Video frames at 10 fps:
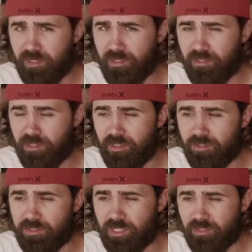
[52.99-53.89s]
and
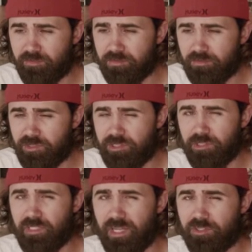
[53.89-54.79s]
just kind of
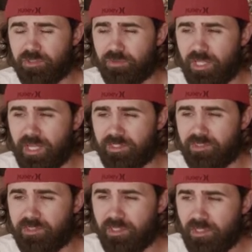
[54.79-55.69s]
chilled out, just relaxed,